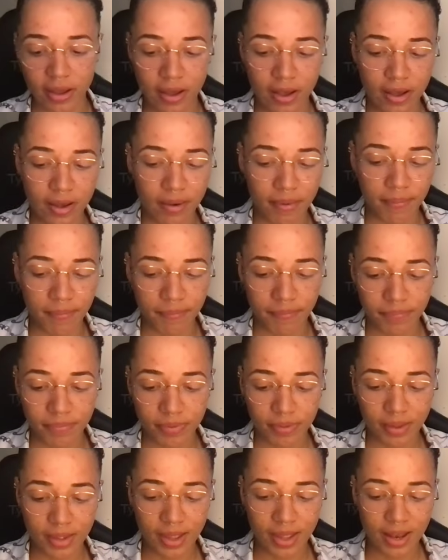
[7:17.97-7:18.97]
Um,
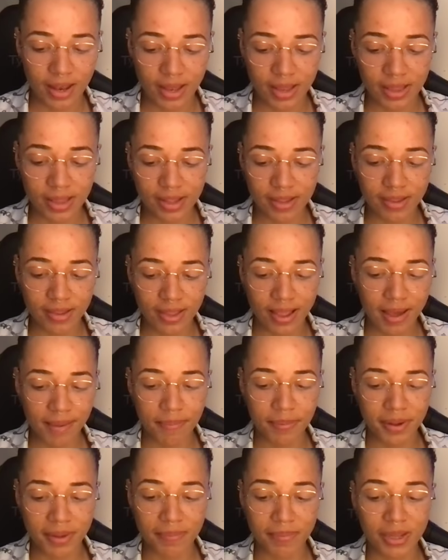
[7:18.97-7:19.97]
and this is
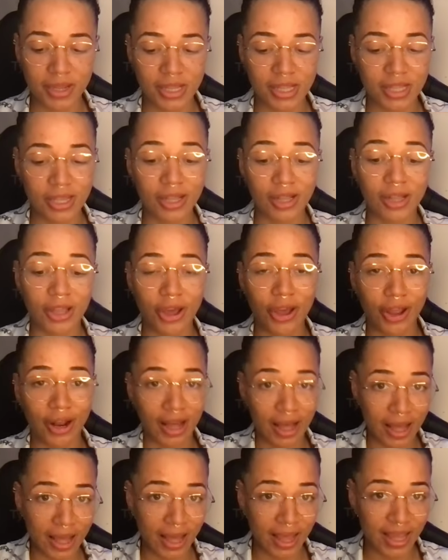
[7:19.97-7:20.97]
happening because your third
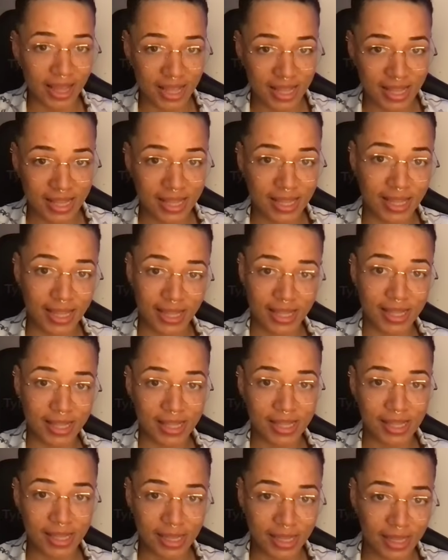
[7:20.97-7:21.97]
eye is is
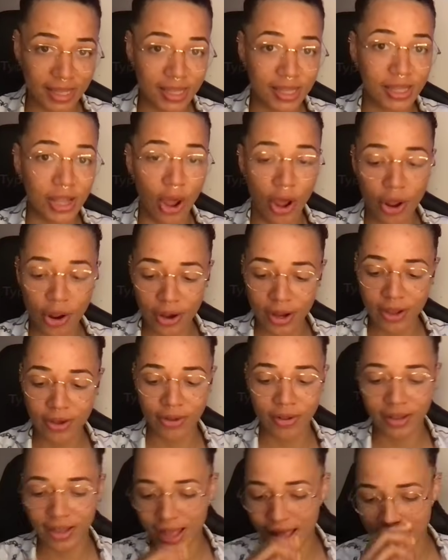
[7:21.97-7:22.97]
it's turning
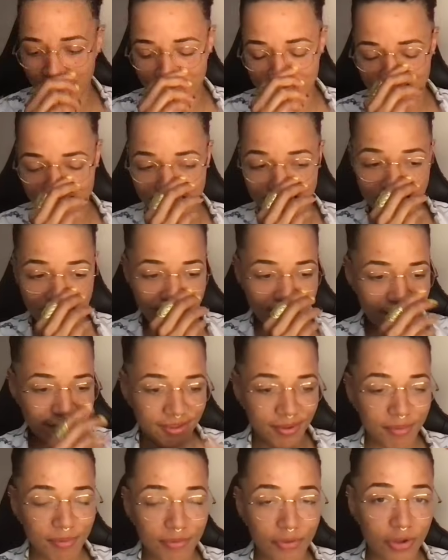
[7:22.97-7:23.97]
online. It's
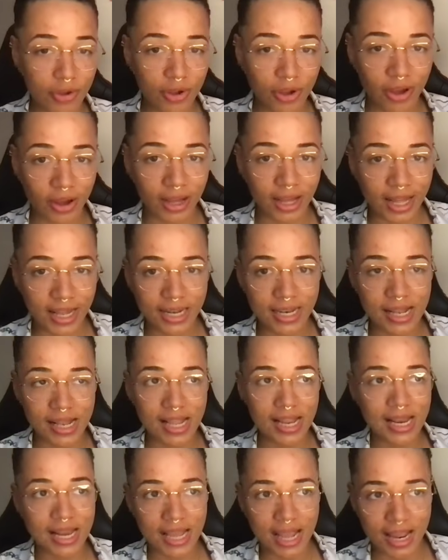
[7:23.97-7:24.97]
some of you you got
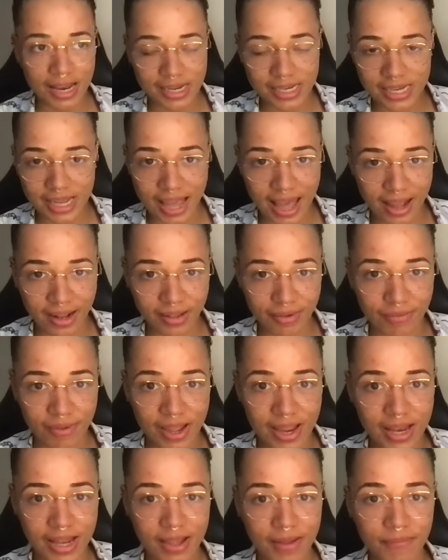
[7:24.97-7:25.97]
kundalini energy
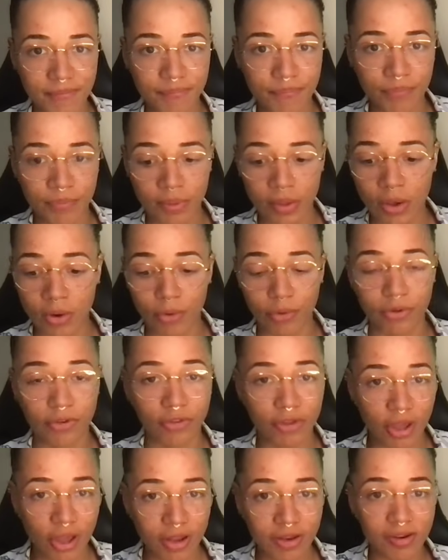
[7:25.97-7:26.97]
activating or
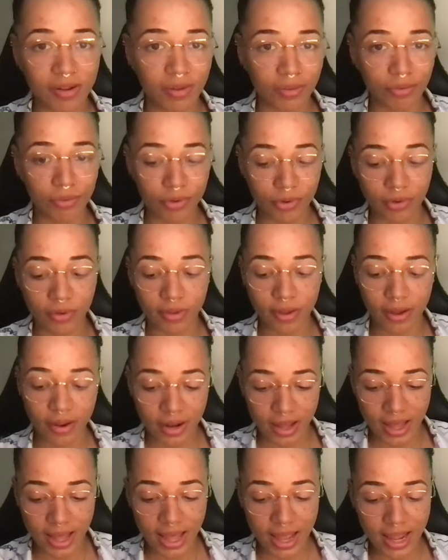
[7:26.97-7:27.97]
surging through your third
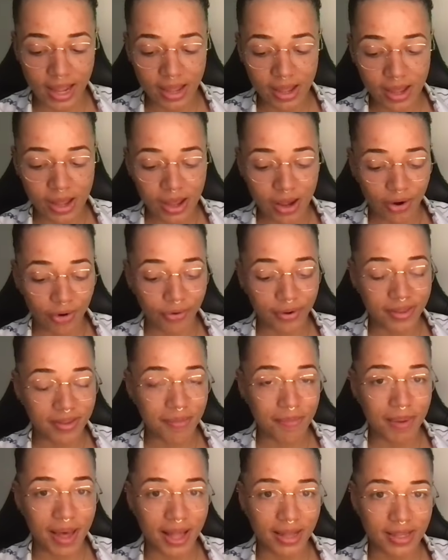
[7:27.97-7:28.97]
eye, or it's
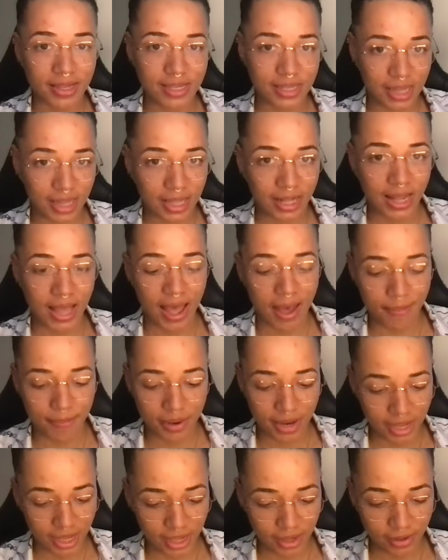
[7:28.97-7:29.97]
about to start
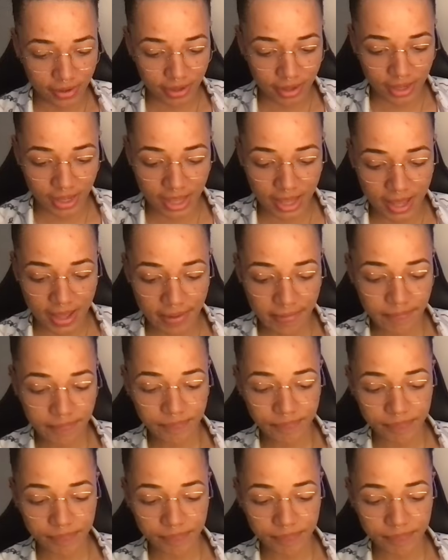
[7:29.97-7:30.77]
happening, okay?